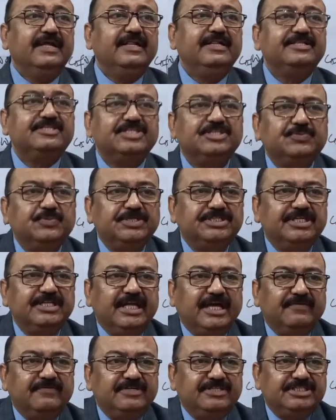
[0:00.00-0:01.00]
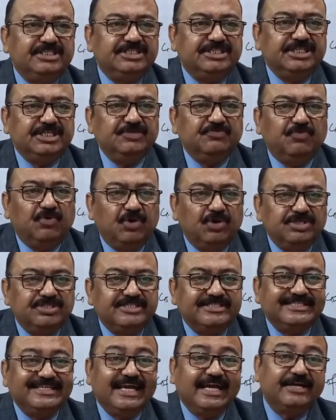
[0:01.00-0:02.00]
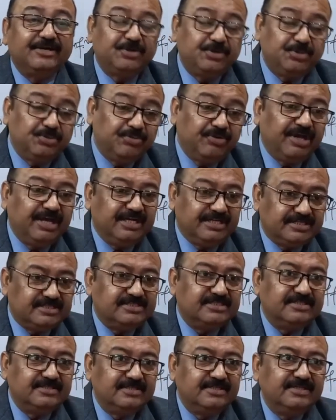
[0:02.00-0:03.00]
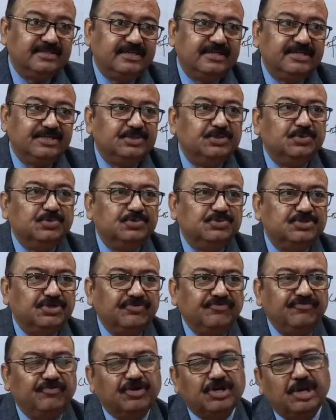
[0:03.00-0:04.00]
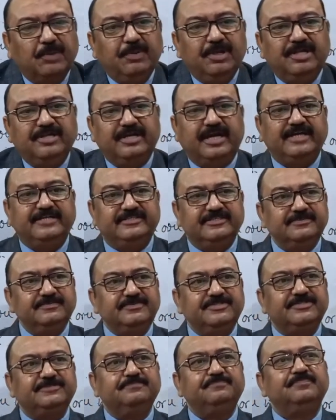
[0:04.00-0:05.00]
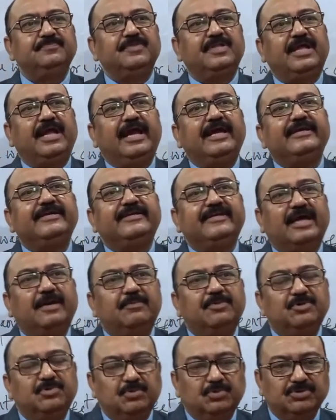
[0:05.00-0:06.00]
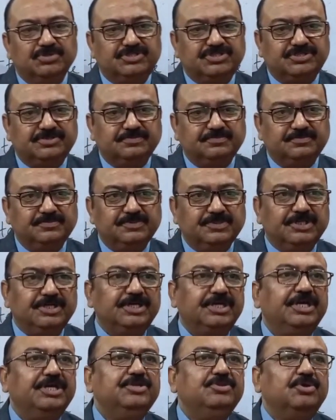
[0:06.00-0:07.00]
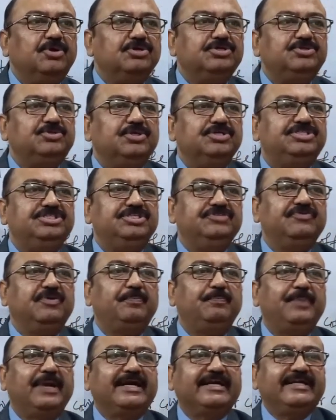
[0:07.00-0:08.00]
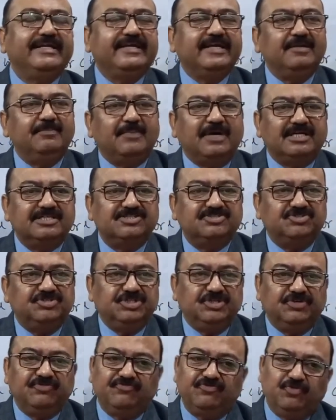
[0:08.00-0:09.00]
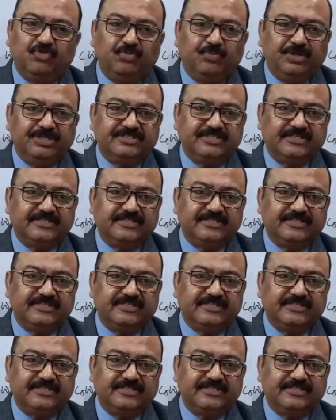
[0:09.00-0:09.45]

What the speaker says: Situational language teaching involves accurate use of vocabulary items and grammar rules in order to achieve a practical mastery of 4 basic